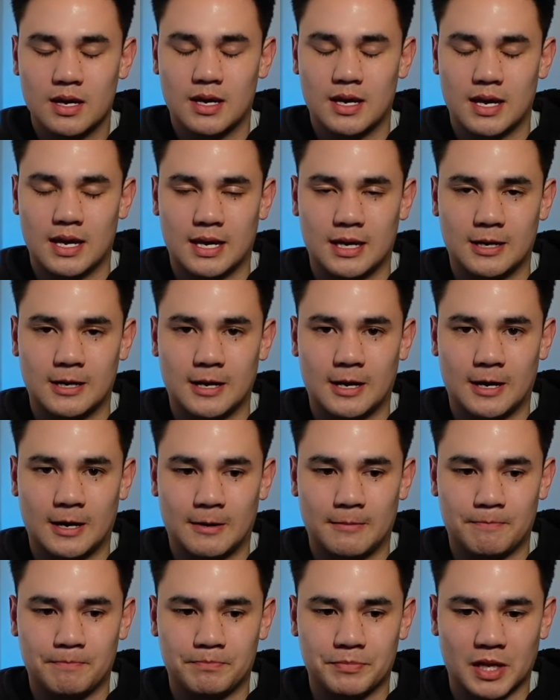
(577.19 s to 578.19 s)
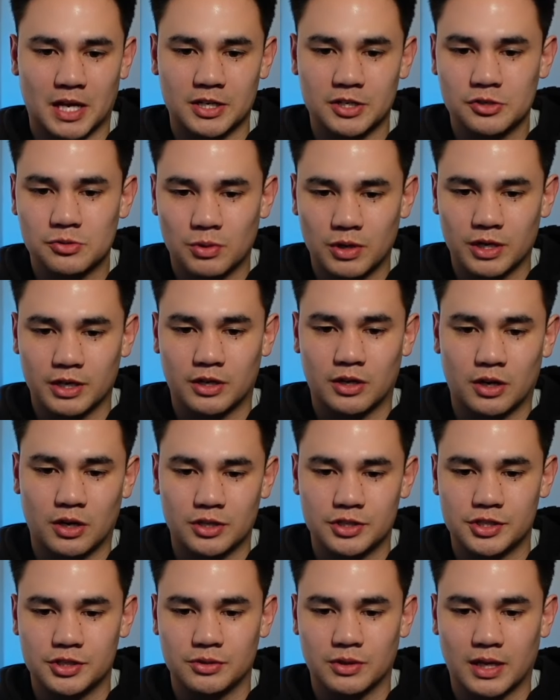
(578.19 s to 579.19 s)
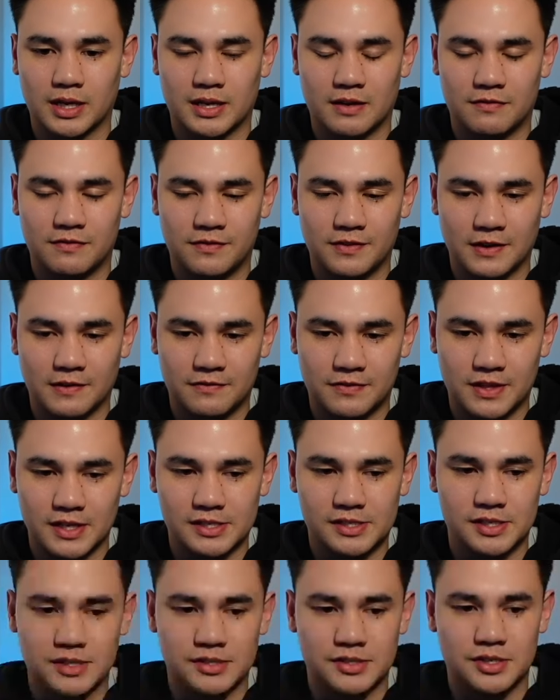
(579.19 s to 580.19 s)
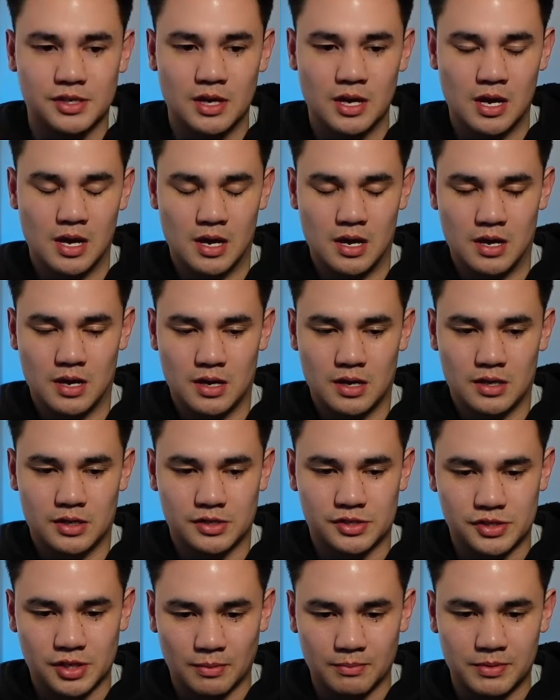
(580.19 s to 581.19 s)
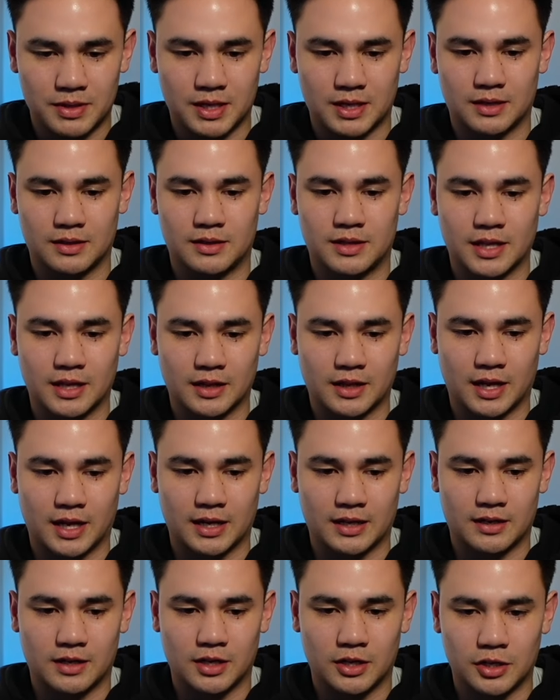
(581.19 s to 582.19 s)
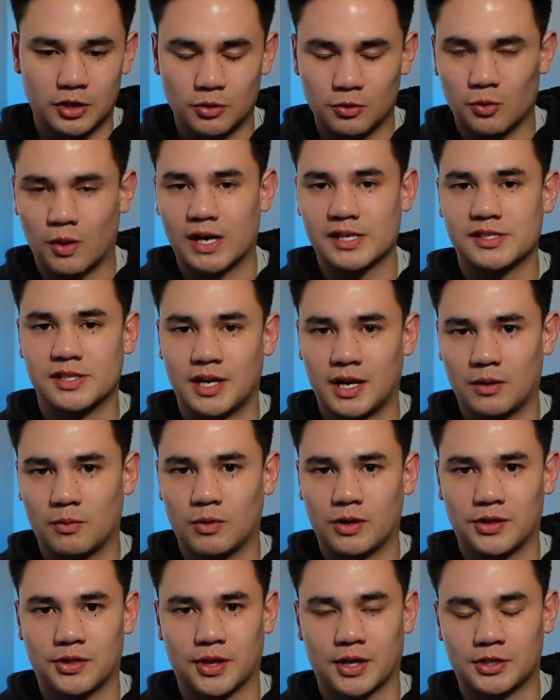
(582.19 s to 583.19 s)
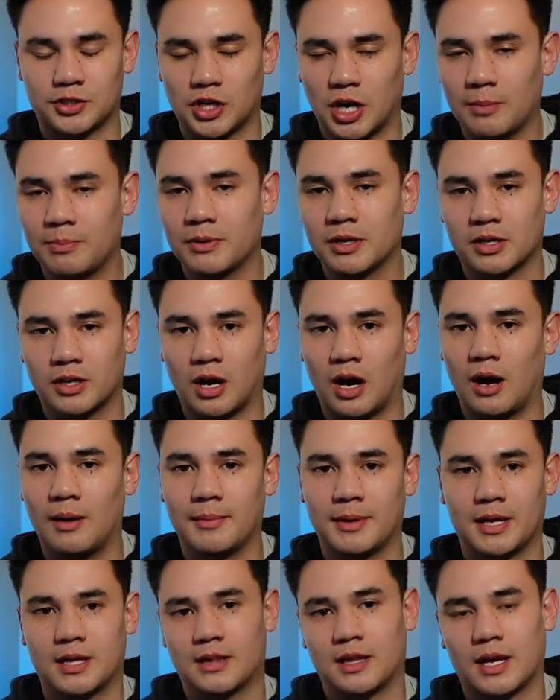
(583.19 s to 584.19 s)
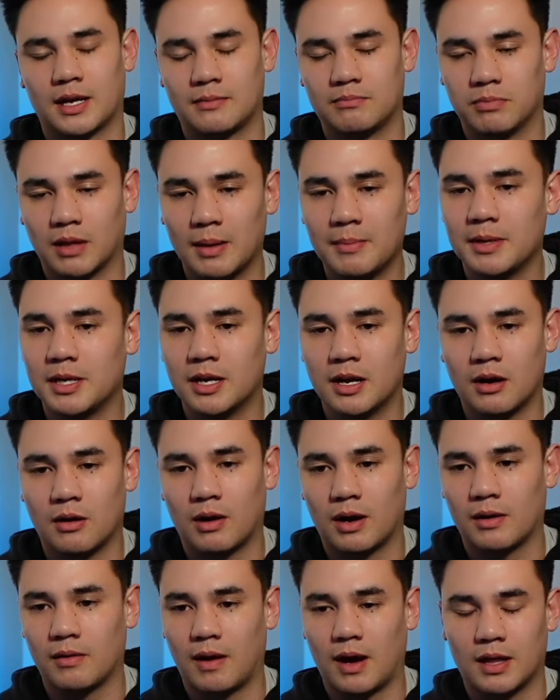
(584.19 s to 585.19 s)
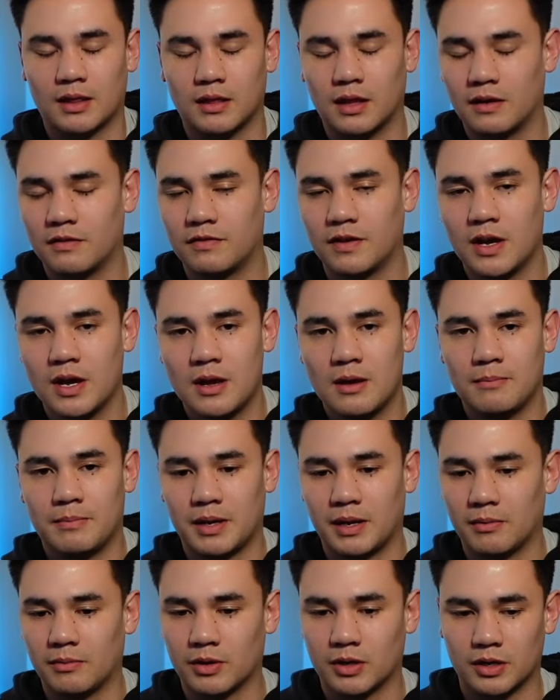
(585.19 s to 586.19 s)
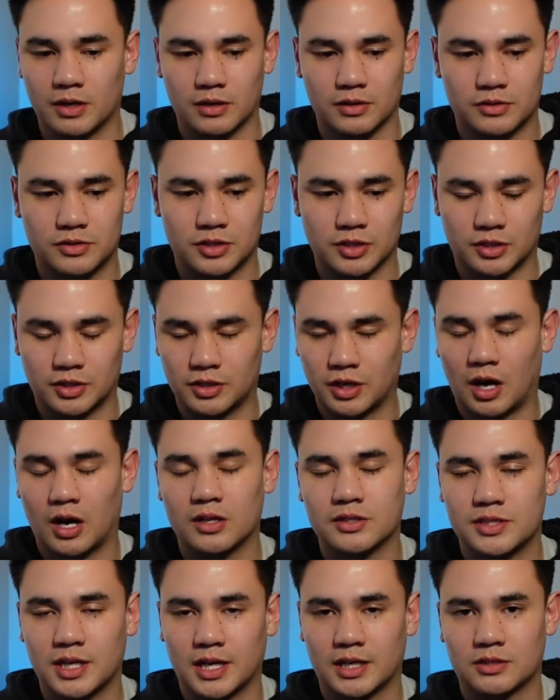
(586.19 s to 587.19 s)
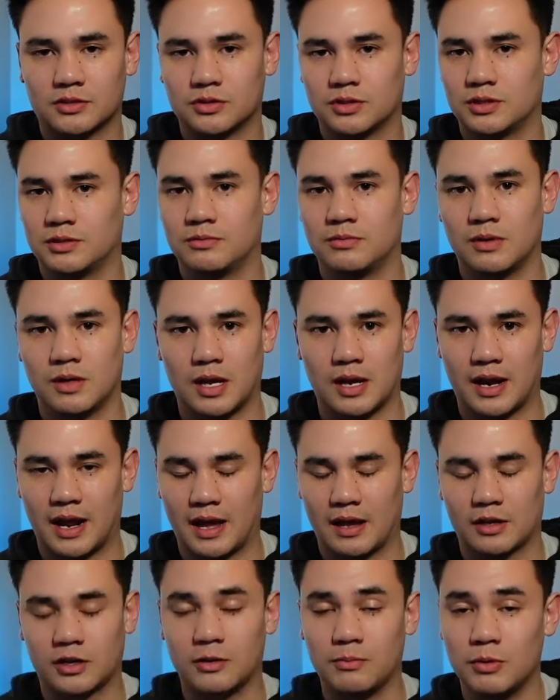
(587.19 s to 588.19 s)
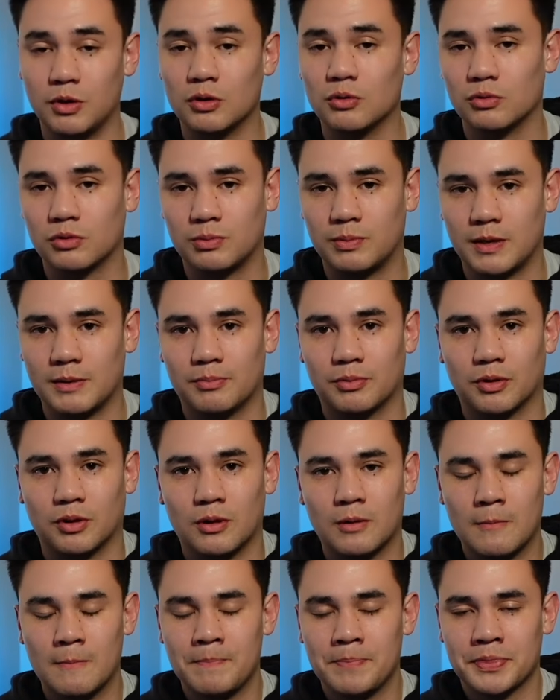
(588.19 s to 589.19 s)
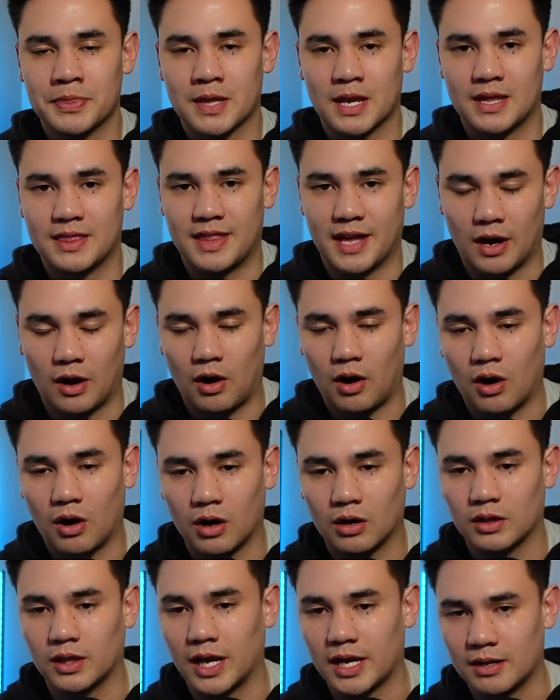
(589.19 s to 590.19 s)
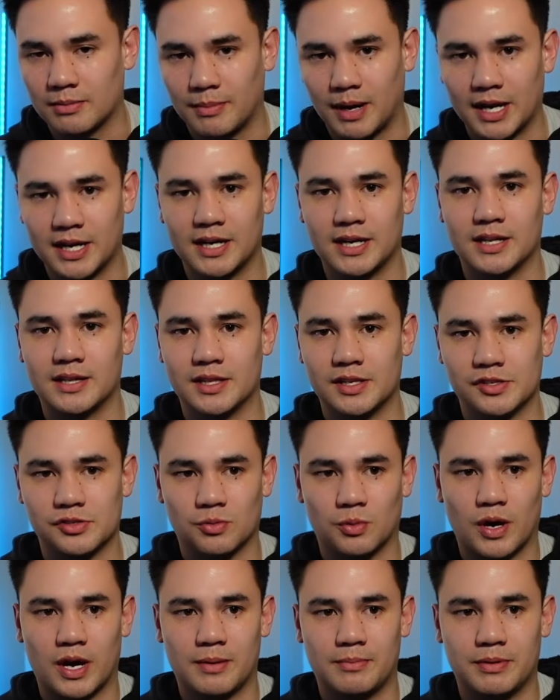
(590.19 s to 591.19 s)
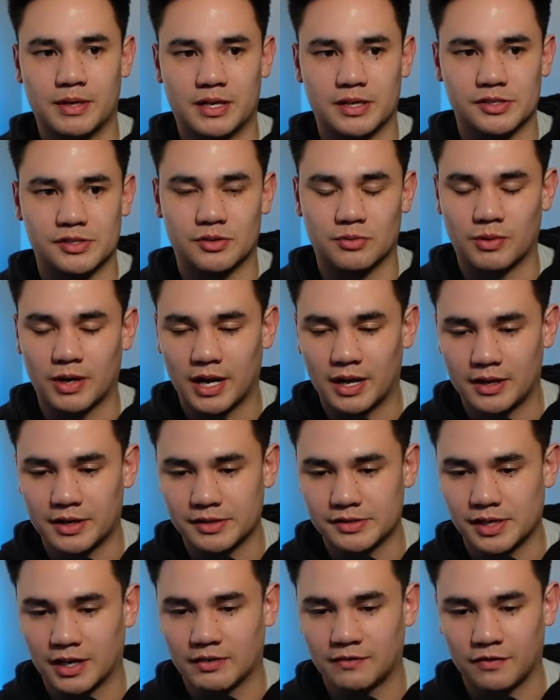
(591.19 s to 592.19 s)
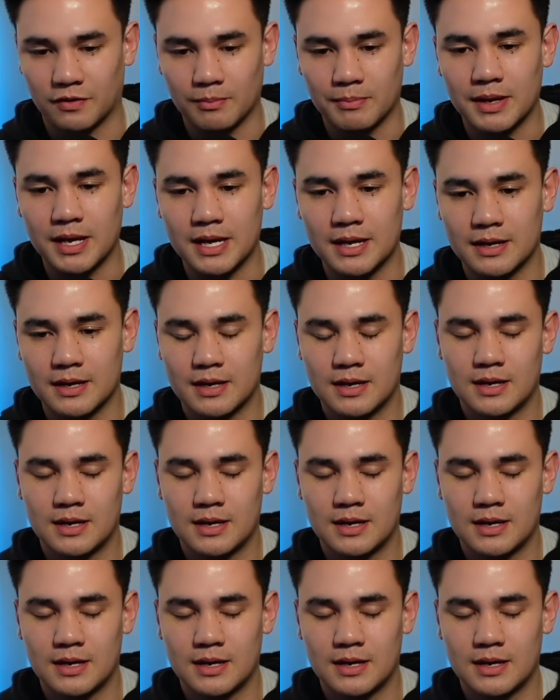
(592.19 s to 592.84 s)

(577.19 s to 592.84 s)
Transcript: And um, I just want to encourage you, like, if if this is something that like you resonate with, like, drop it a comment. Like, let me know. I, I love being able to to contact and and commune with people that are like minded in this way because the reality is like for me,